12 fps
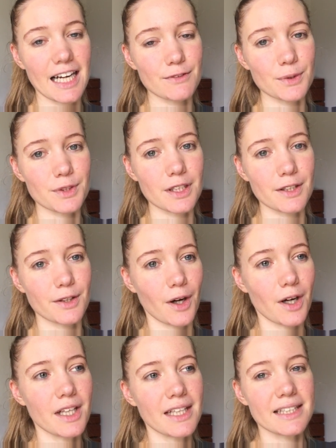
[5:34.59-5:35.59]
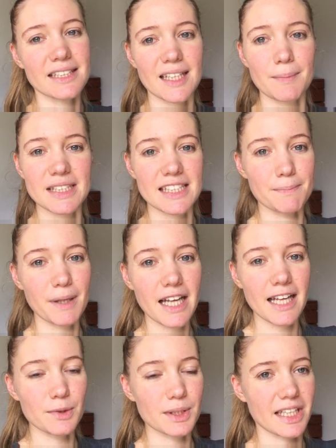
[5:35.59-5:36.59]
I've also got Dear Mrs.
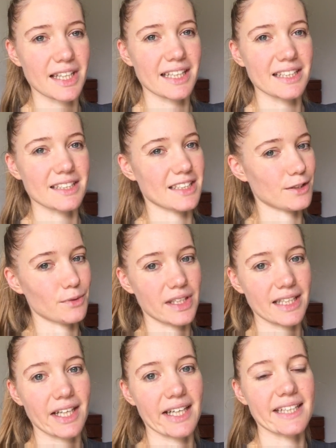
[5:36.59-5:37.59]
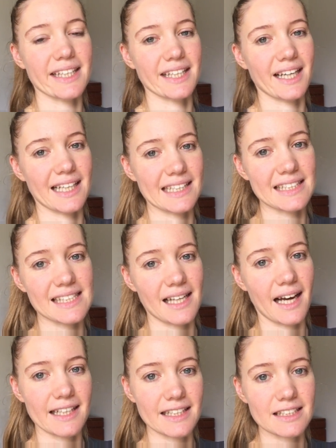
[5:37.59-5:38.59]
Bird, which I think is just a really like nice,
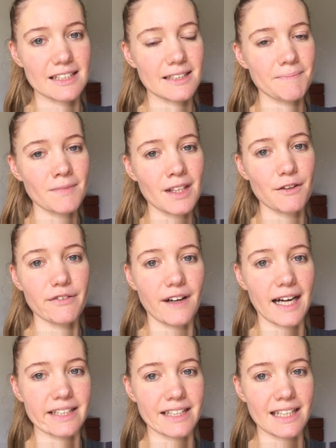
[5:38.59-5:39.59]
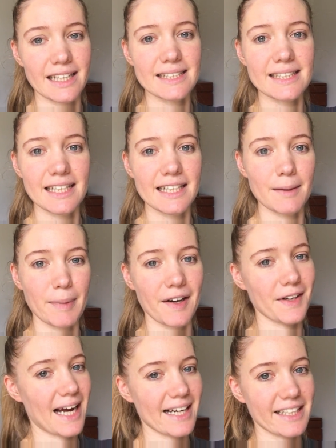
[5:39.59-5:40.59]
light, fun listen about
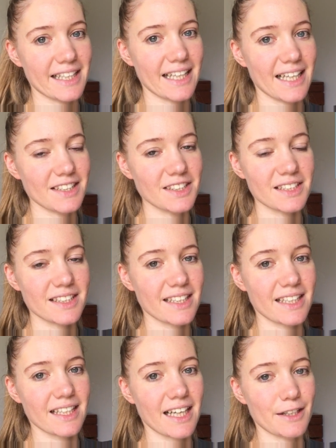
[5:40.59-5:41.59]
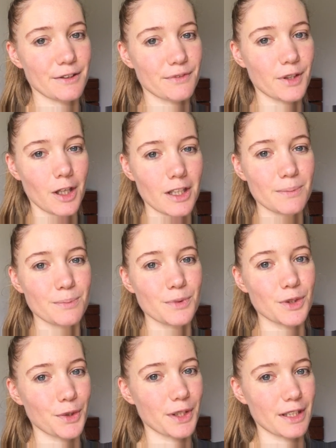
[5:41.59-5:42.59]
an agony aunt kind of column
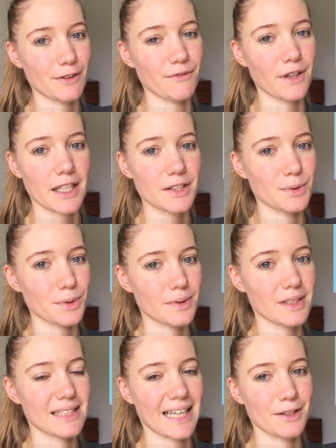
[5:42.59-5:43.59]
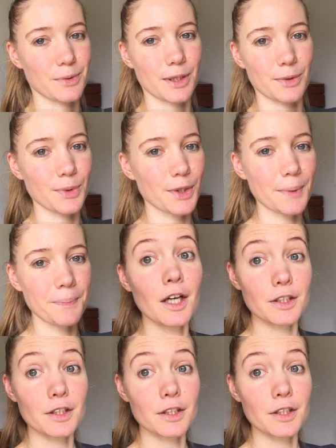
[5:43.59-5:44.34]
during the First or Second World War.